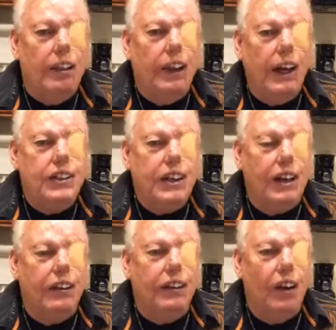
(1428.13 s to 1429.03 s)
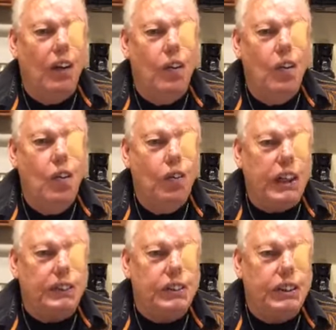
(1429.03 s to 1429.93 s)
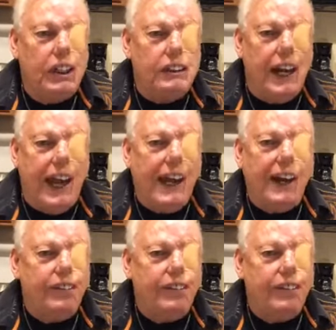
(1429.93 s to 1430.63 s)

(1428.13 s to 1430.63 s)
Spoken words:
He said, the Old Testament says an eye